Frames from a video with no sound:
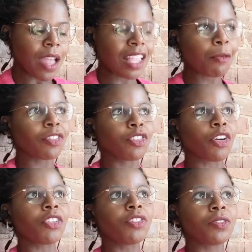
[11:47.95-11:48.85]
And it was
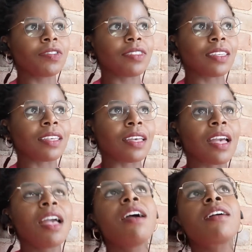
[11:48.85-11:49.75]
good to see,
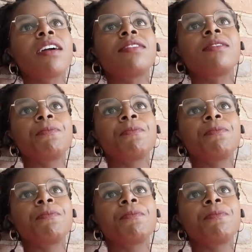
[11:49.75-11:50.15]
because